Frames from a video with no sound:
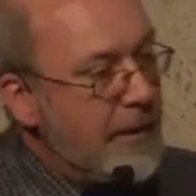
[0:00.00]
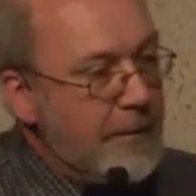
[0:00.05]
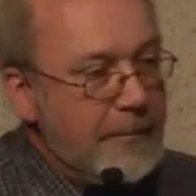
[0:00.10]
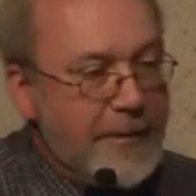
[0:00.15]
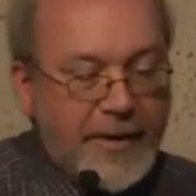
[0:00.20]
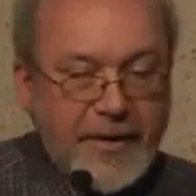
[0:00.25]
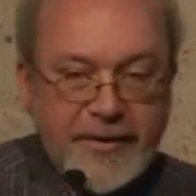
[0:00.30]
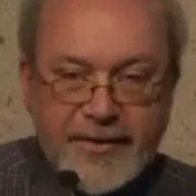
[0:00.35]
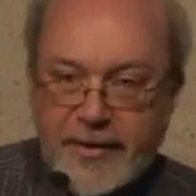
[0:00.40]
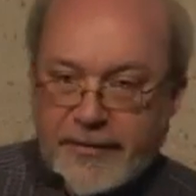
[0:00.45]

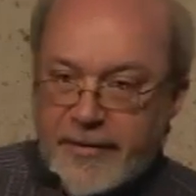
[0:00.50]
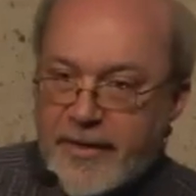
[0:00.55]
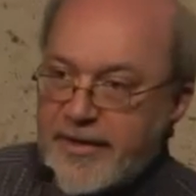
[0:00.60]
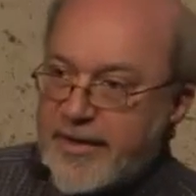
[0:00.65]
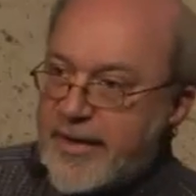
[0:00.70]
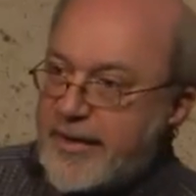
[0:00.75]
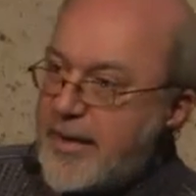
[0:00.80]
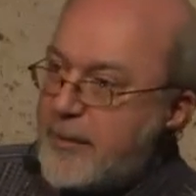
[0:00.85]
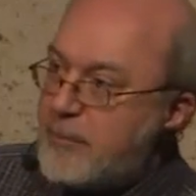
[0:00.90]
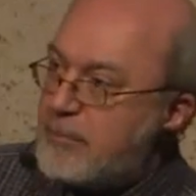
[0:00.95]
because if there's
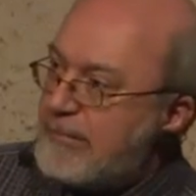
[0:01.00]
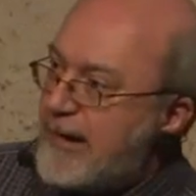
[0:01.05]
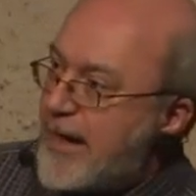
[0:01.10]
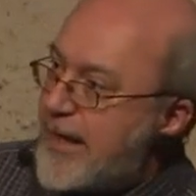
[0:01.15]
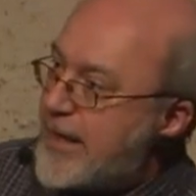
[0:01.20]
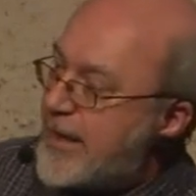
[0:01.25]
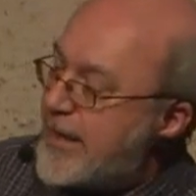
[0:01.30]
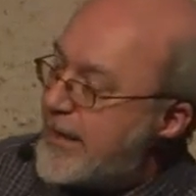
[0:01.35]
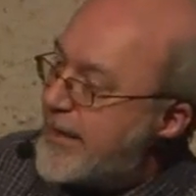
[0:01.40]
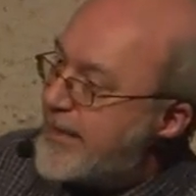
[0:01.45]
any
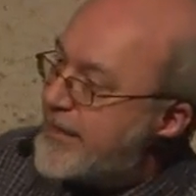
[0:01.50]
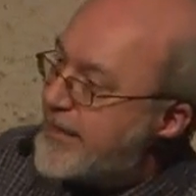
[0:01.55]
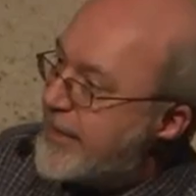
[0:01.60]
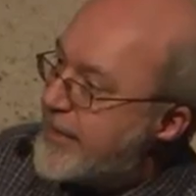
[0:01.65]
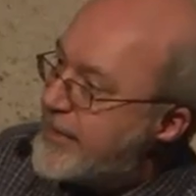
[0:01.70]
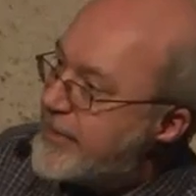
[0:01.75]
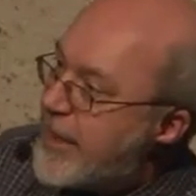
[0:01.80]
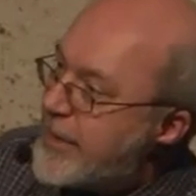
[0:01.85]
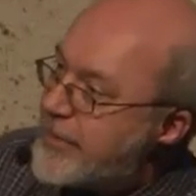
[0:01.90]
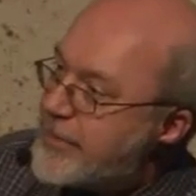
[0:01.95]
break in the
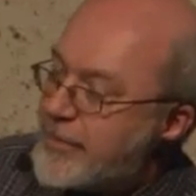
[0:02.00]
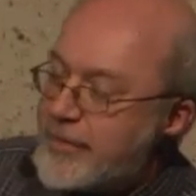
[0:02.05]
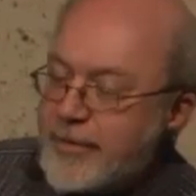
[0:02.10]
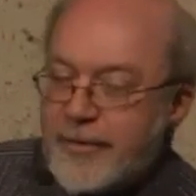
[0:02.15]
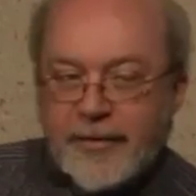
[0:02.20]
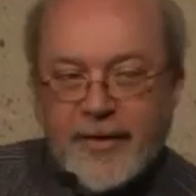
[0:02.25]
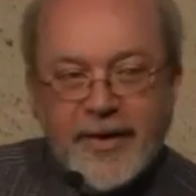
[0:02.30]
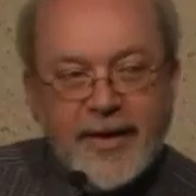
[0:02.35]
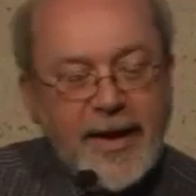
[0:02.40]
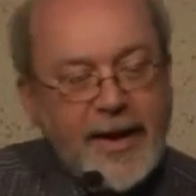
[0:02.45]
succession
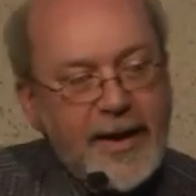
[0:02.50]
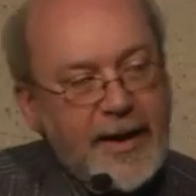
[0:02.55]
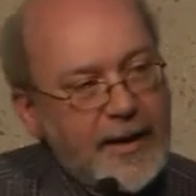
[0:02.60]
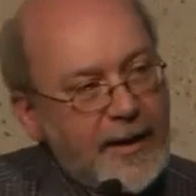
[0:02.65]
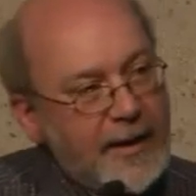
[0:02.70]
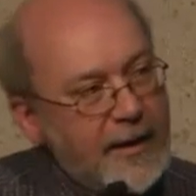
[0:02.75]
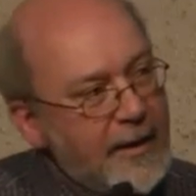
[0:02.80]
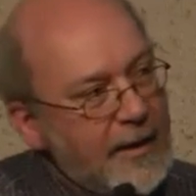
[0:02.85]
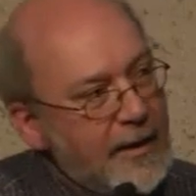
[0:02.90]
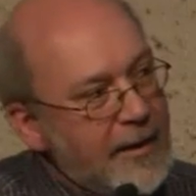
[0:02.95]
of the
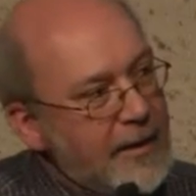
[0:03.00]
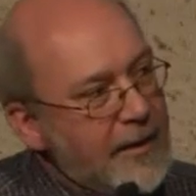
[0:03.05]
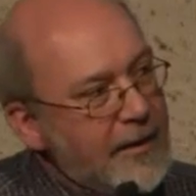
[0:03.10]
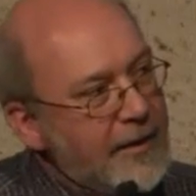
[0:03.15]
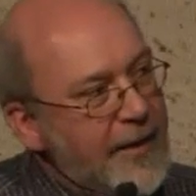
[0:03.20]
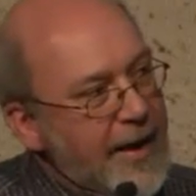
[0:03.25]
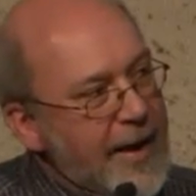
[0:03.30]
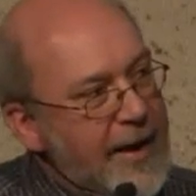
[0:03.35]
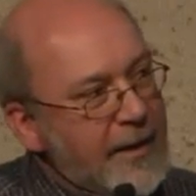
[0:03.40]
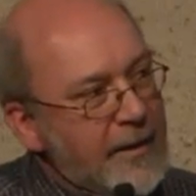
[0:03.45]
king,
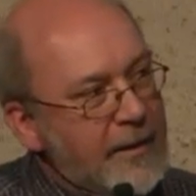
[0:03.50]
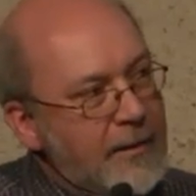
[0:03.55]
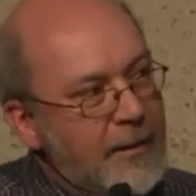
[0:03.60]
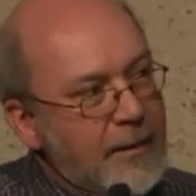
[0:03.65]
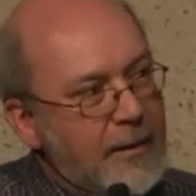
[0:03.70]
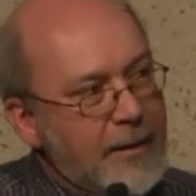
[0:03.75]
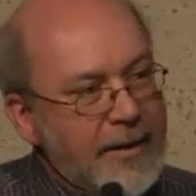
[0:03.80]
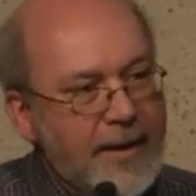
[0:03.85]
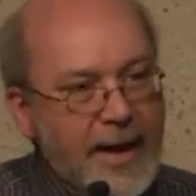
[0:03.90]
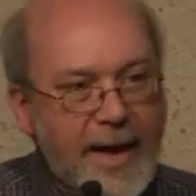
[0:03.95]
then
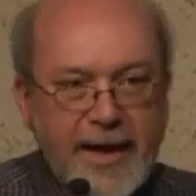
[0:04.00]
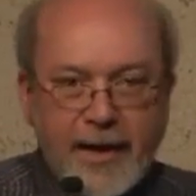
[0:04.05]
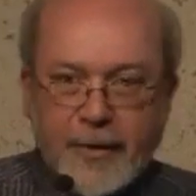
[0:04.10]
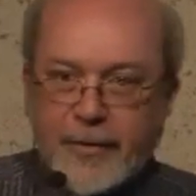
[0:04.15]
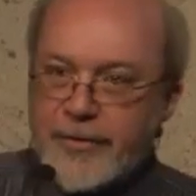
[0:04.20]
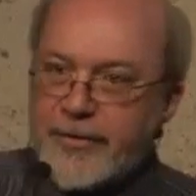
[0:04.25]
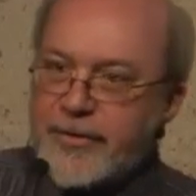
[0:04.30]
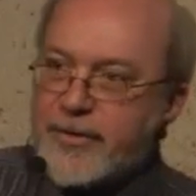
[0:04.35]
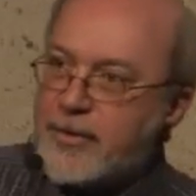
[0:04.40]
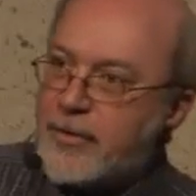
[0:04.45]

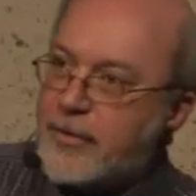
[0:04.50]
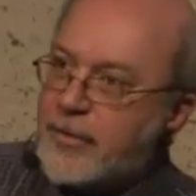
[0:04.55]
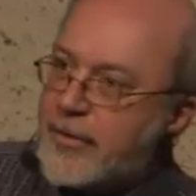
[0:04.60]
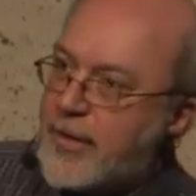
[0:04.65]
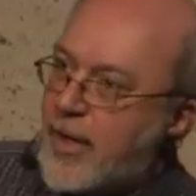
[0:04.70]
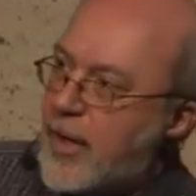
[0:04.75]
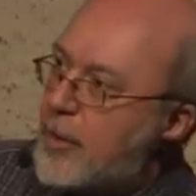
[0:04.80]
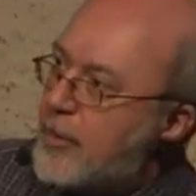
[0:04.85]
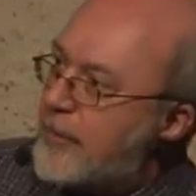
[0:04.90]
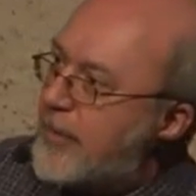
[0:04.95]
chaos
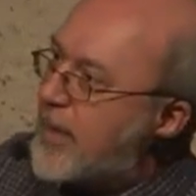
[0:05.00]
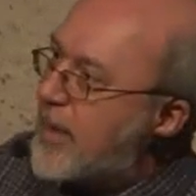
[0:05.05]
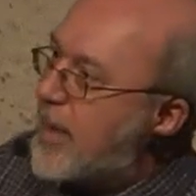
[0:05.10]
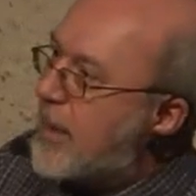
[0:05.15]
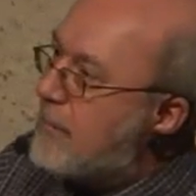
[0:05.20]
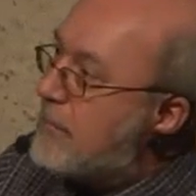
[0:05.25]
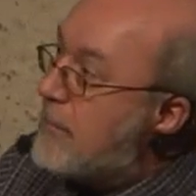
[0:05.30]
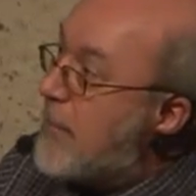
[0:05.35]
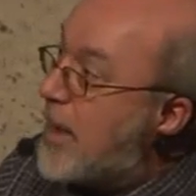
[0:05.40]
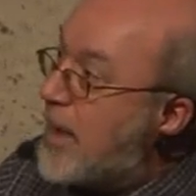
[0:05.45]
could
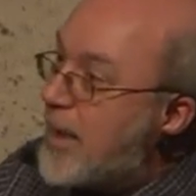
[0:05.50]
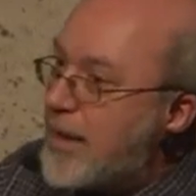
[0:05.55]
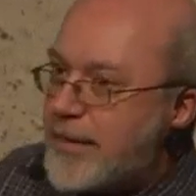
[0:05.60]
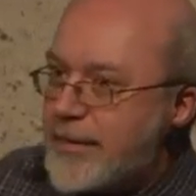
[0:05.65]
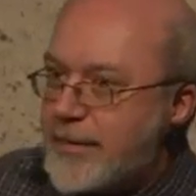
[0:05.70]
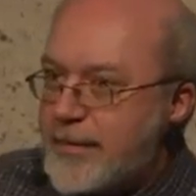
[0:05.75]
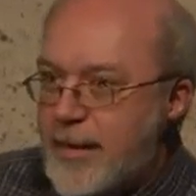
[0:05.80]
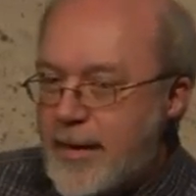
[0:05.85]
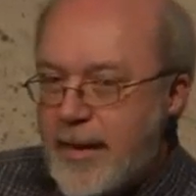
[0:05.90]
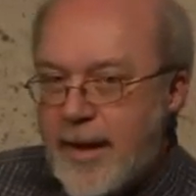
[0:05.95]
overcome
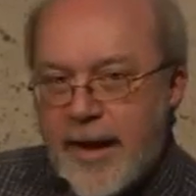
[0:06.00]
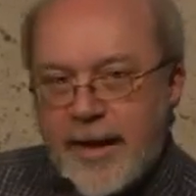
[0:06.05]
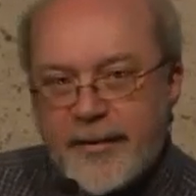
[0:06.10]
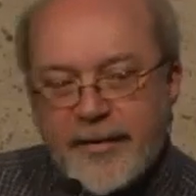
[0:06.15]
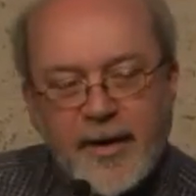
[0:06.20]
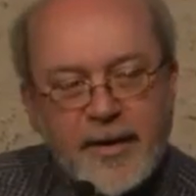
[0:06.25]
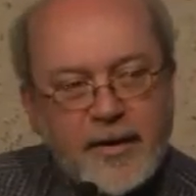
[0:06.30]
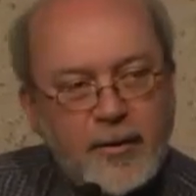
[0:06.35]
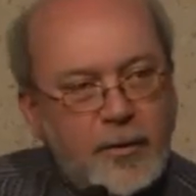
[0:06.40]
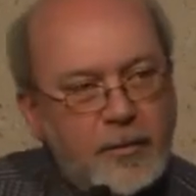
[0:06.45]
mart and
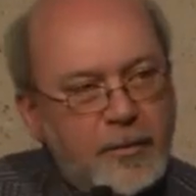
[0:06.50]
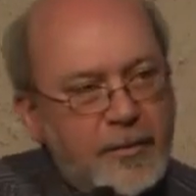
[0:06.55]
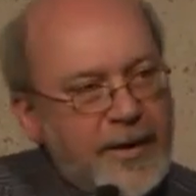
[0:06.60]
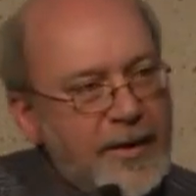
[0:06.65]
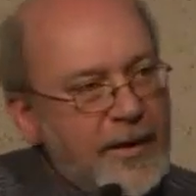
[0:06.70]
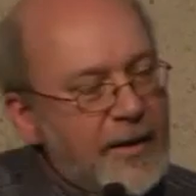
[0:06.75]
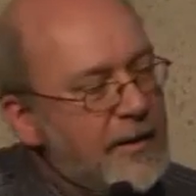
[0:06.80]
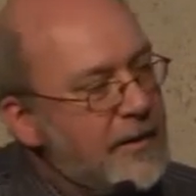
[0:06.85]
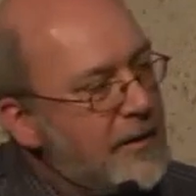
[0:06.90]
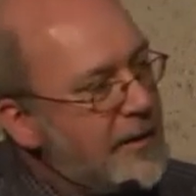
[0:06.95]
there could
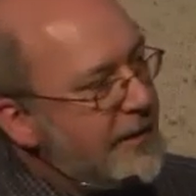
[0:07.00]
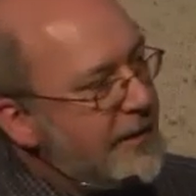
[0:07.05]
be